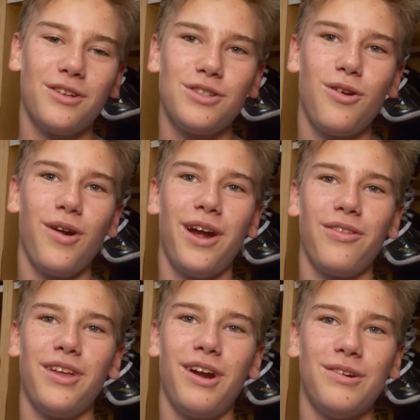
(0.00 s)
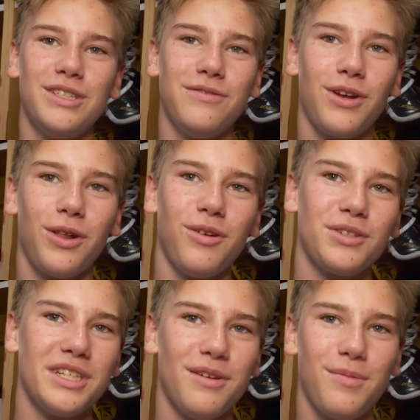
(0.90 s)
There's no one out there who's even
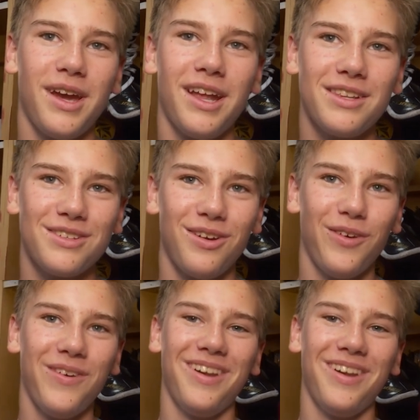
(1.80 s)
close to him yet, so